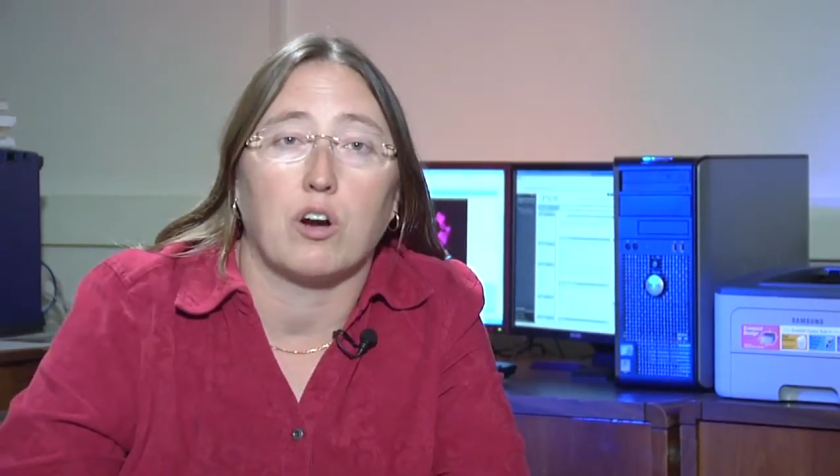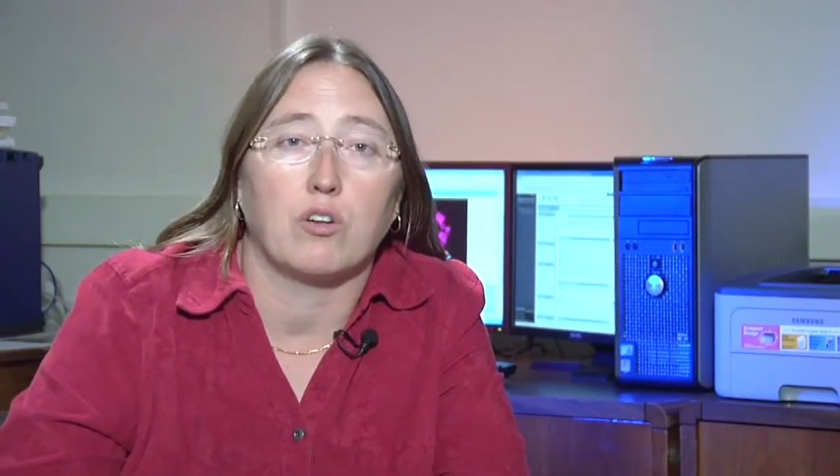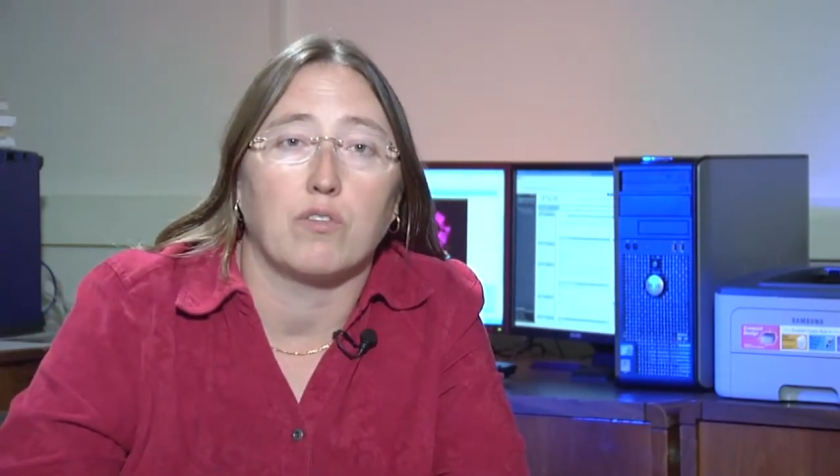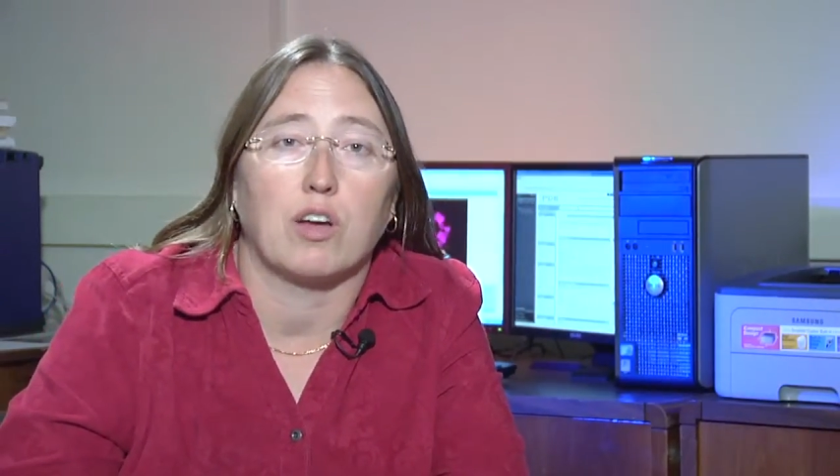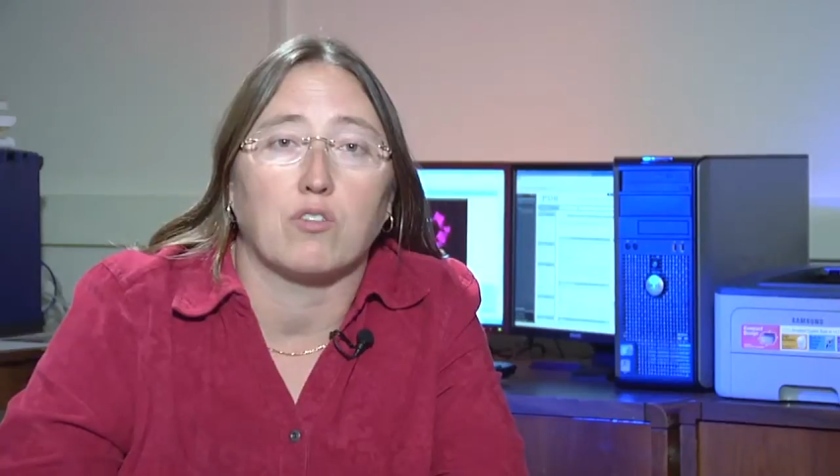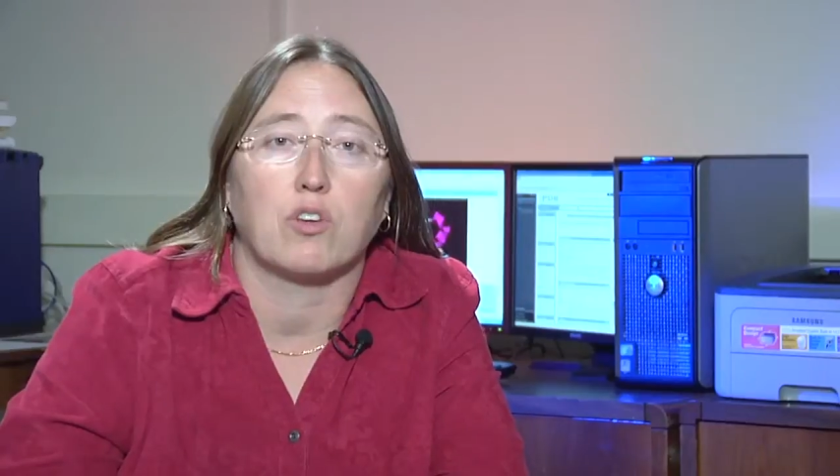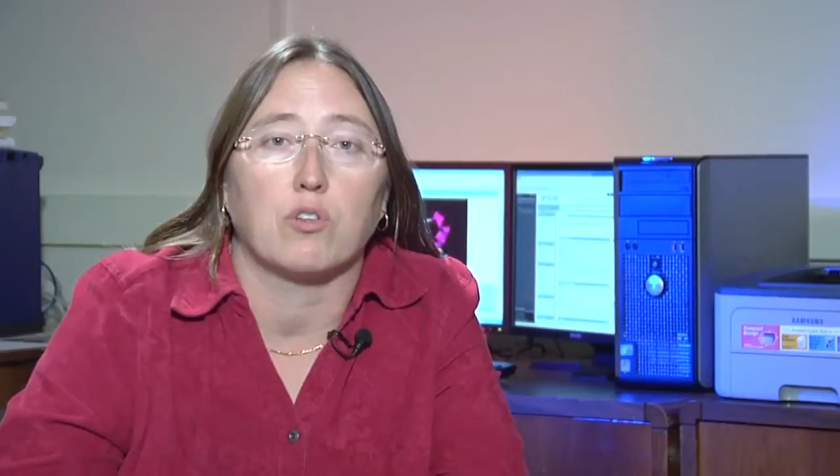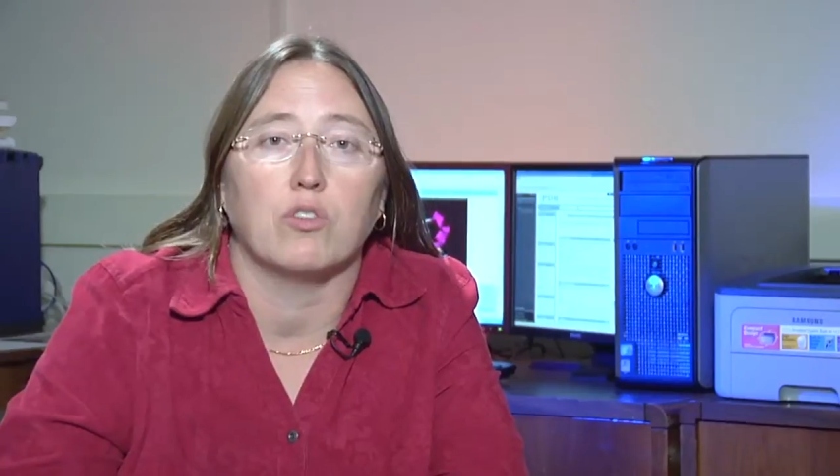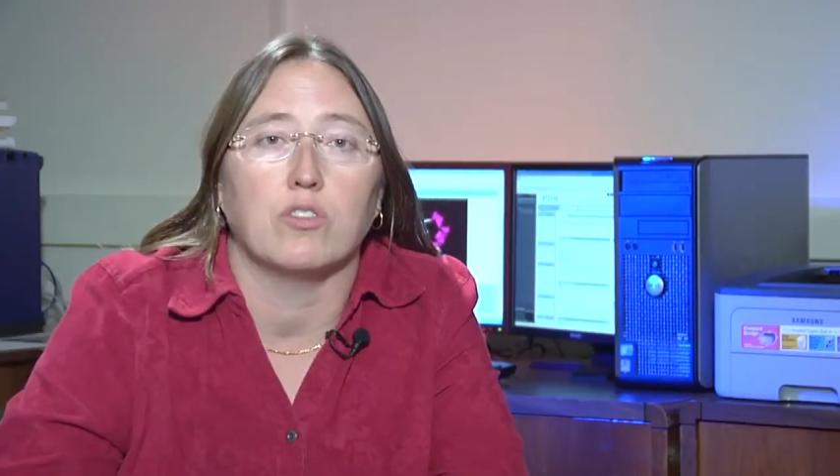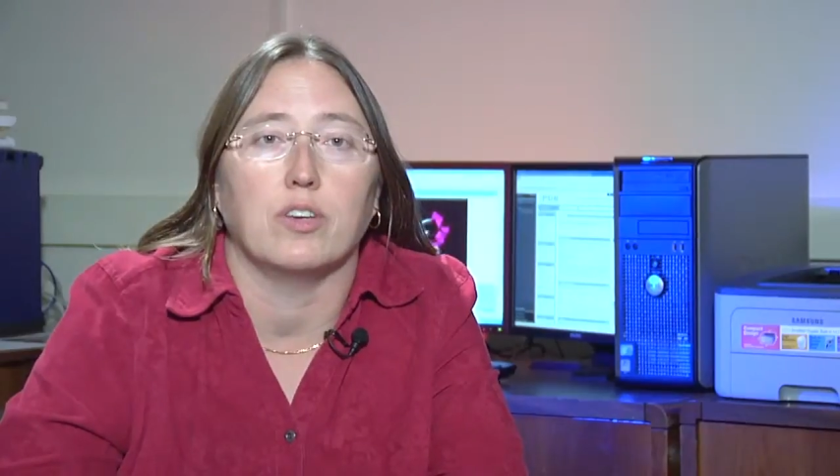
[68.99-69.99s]

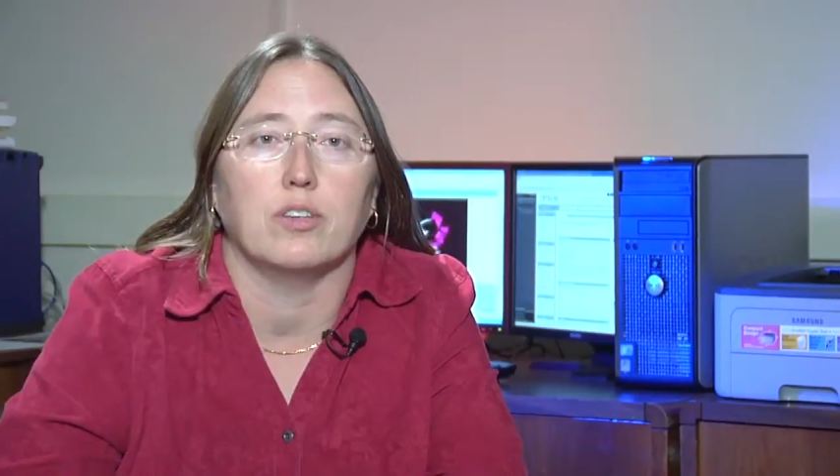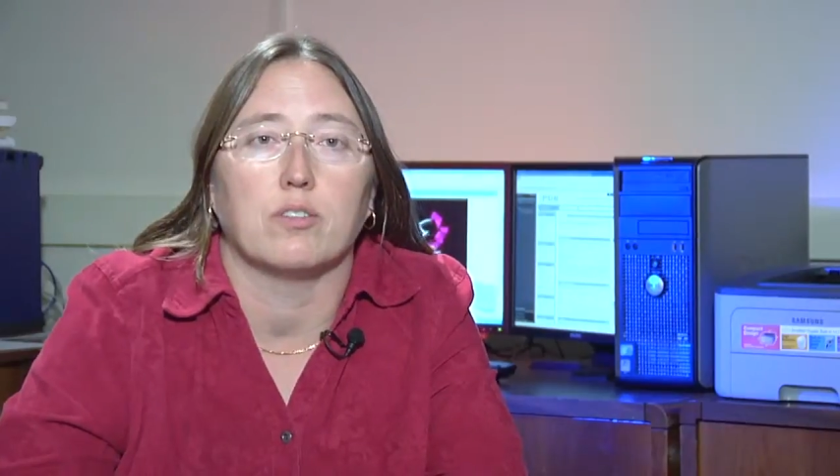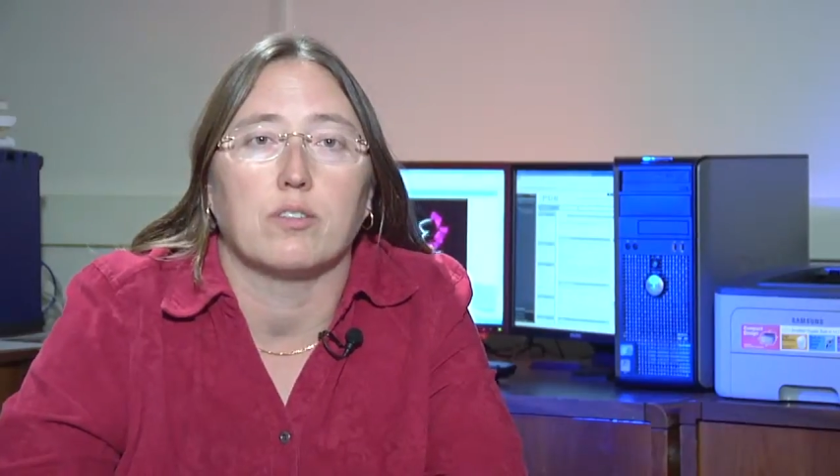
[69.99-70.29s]
cardiovascular disease.